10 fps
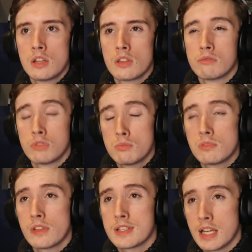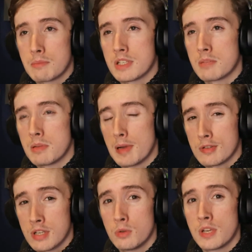the rumour at the time was it'd be about
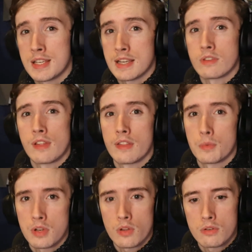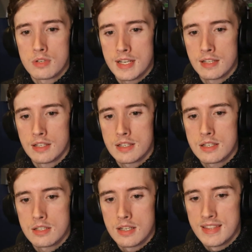2 days after that we got the retained
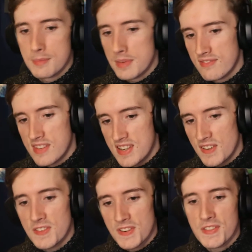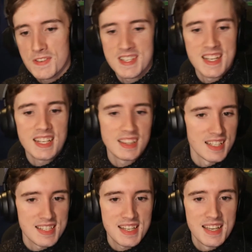list. And then we've not got the retained
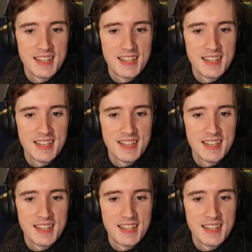list,